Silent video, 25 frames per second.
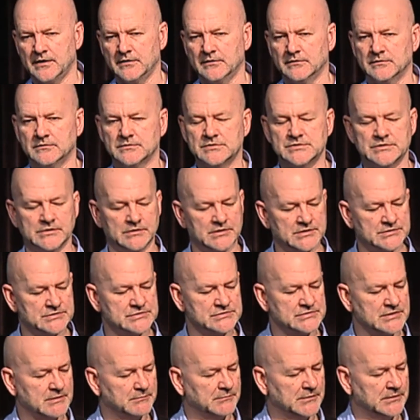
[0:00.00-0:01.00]
low. So this
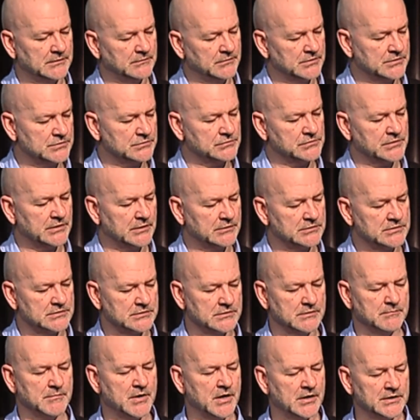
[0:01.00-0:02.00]
is something we're talking to
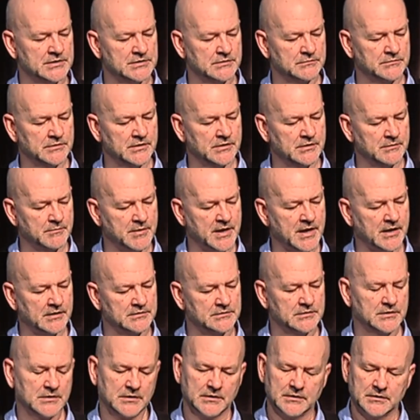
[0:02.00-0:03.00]
Demeter with about.
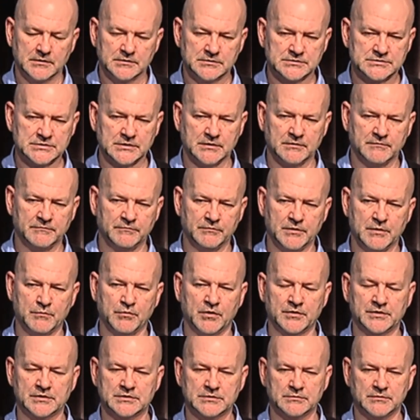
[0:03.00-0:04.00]
So if we
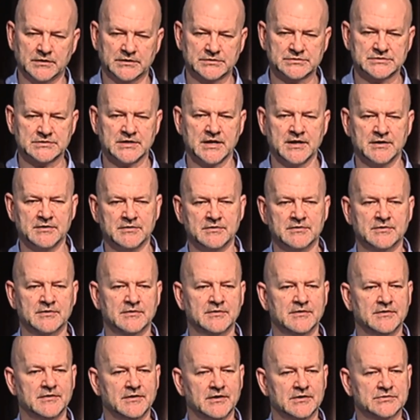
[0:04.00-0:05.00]
wanted to extend
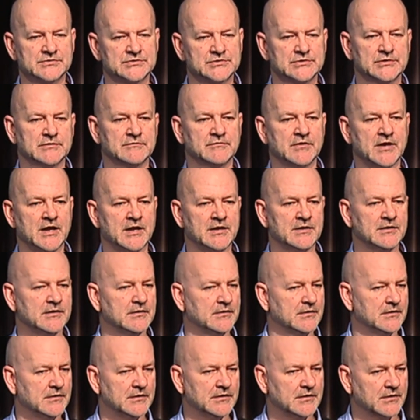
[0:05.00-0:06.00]
a survey,
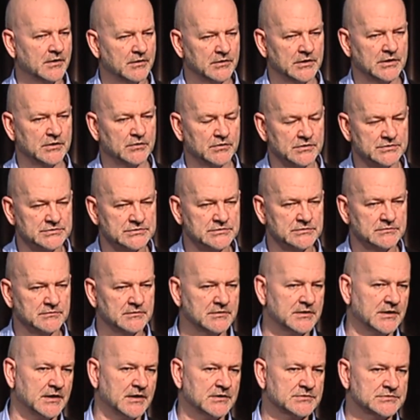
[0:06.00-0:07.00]
it only costs you
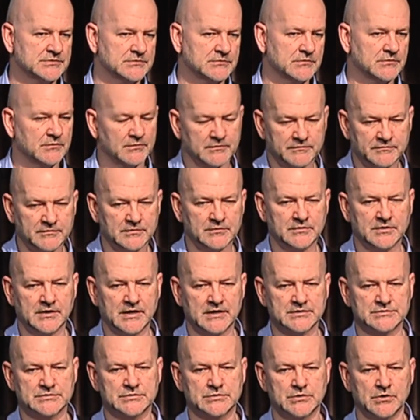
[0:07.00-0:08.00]
$1,000 or a few
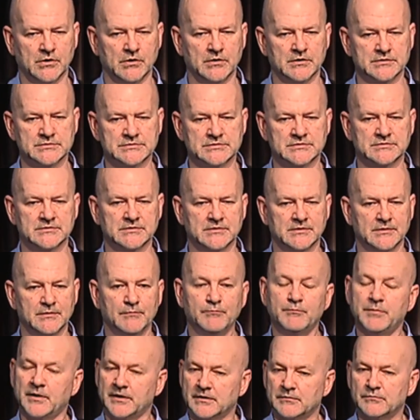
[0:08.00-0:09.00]
$1,000s,
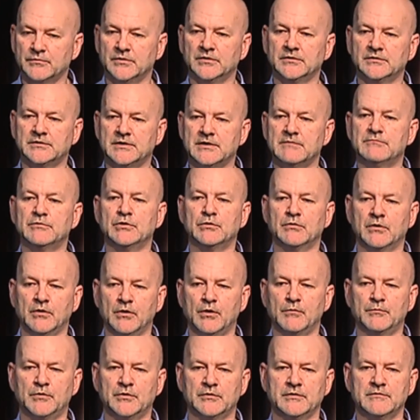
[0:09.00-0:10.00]
but it will give you a
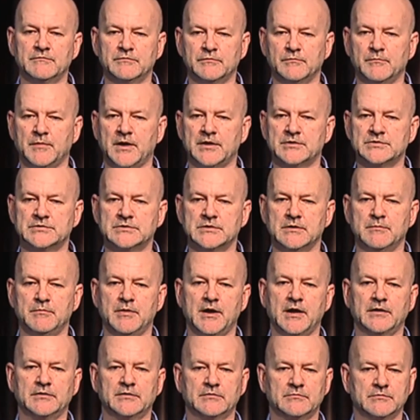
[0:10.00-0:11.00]
lot more information
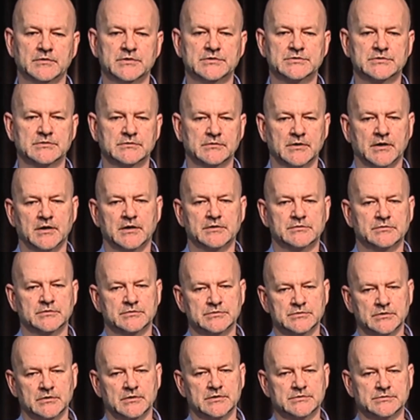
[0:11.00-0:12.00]
about the regional
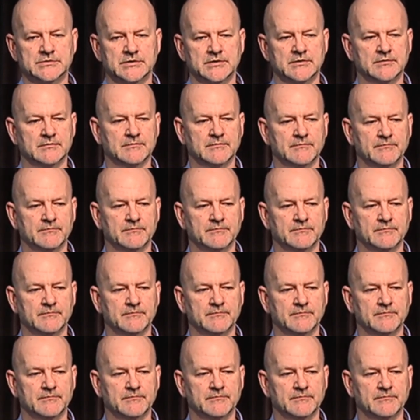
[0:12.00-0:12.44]
hydrogeology